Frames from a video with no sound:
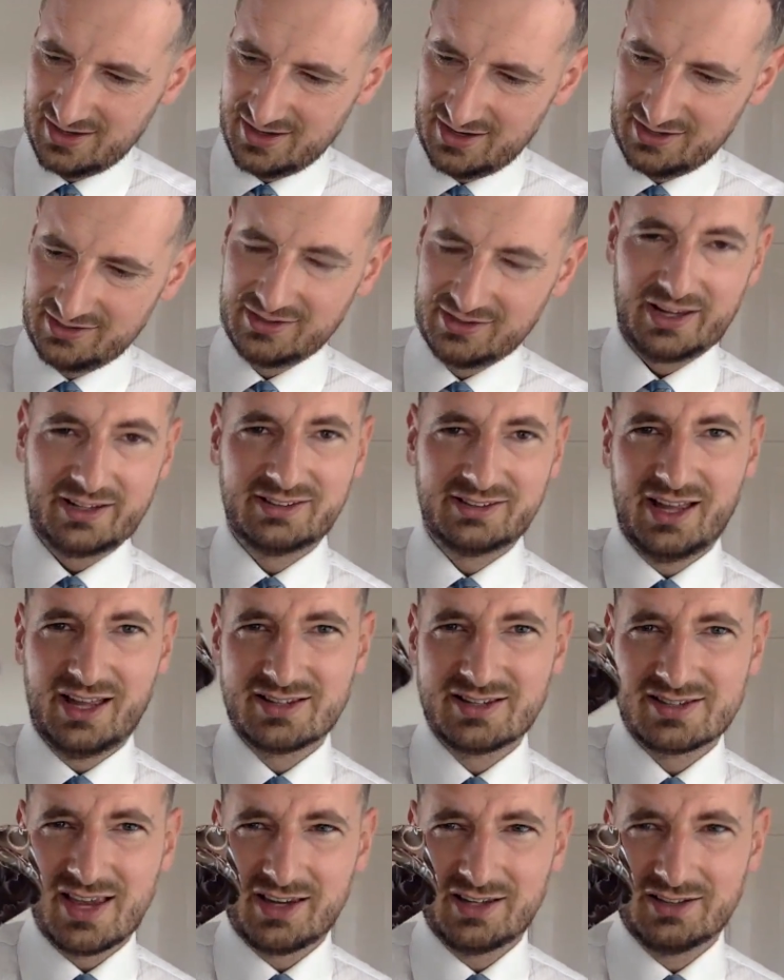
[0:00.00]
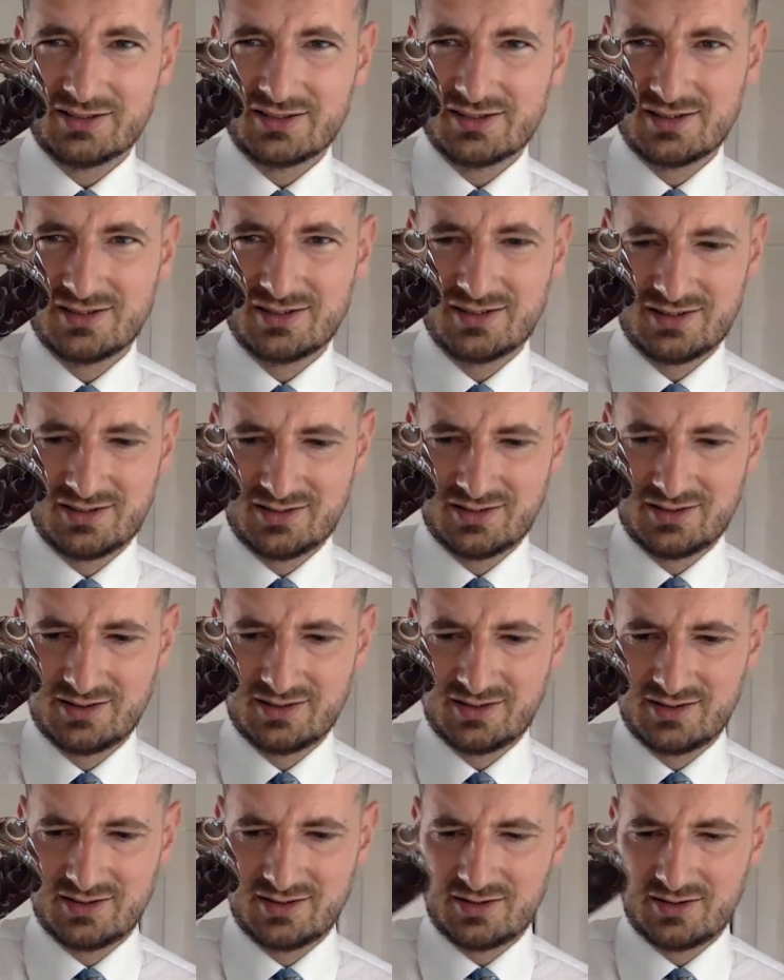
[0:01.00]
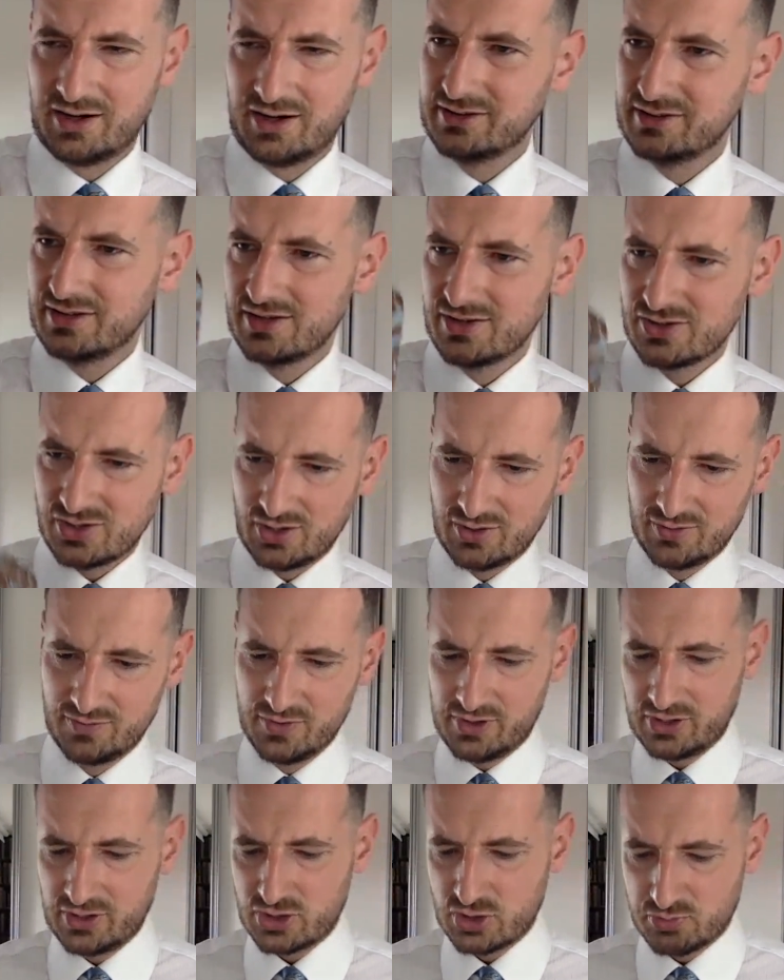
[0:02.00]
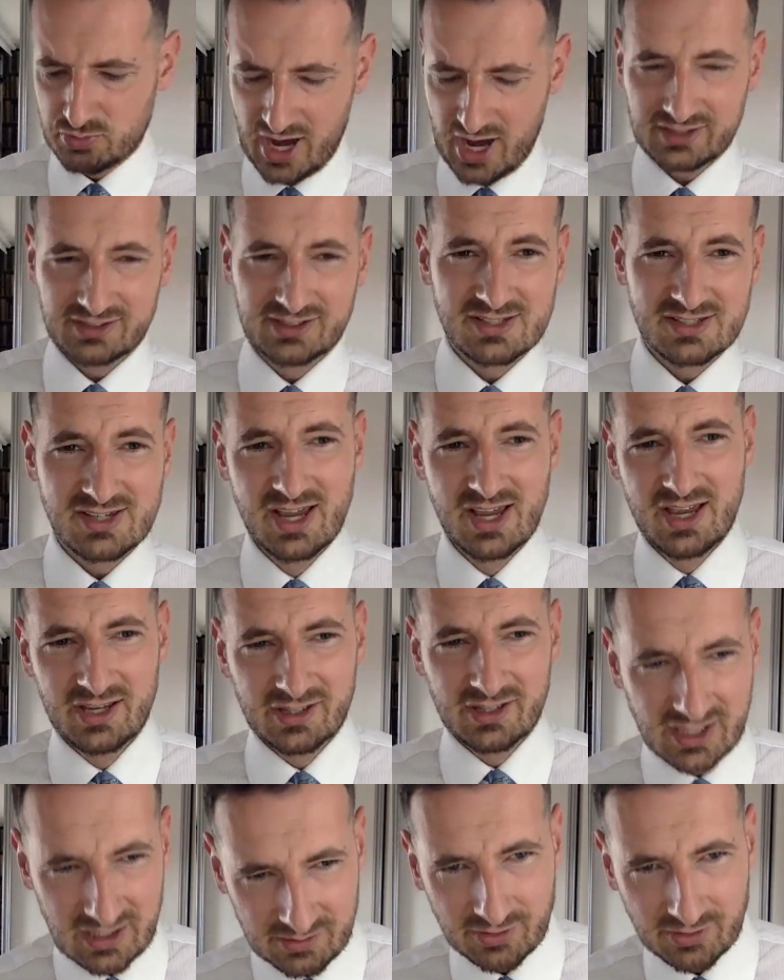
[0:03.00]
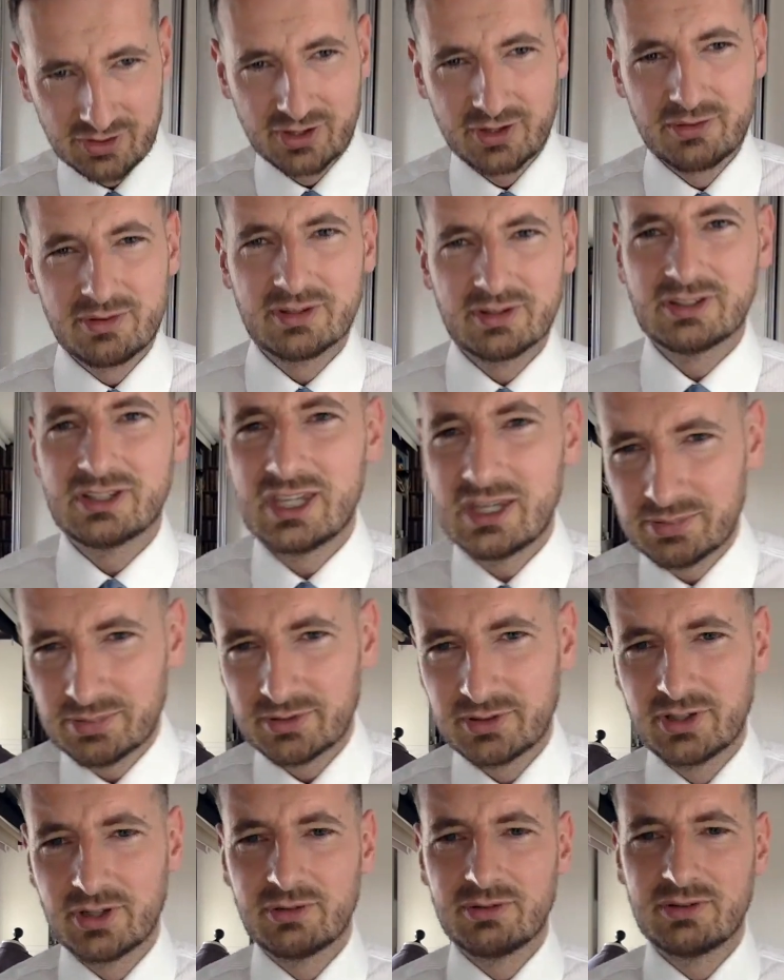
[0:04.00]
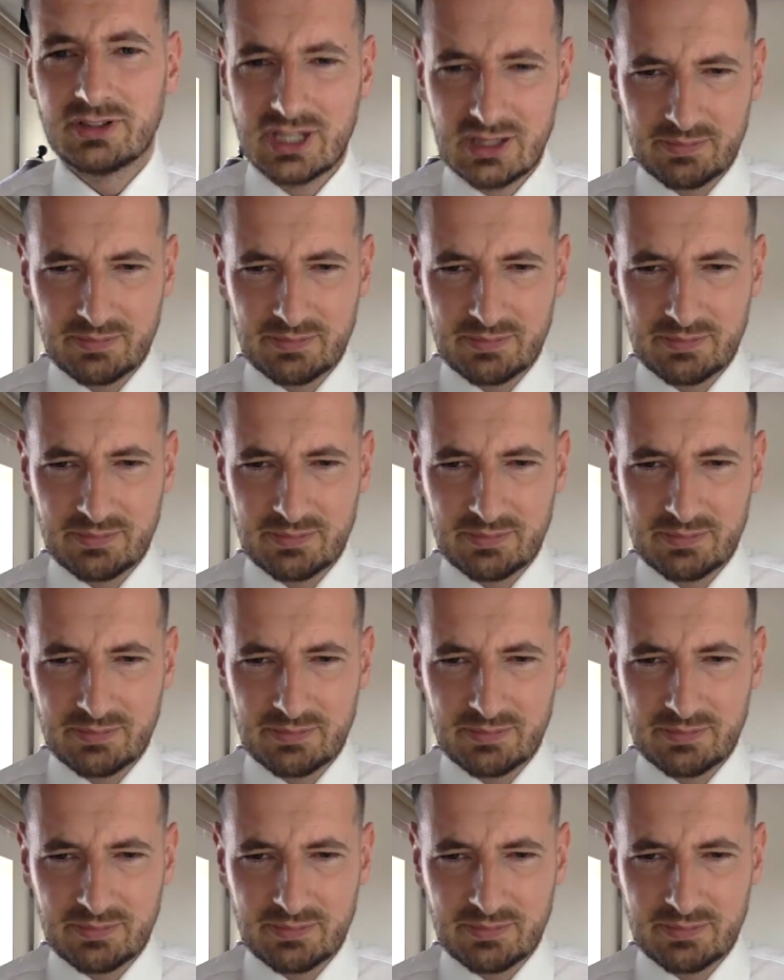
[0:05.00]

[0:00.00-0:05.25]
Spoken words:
in like 10 seconds. Right, so you can just practice, keep on going. I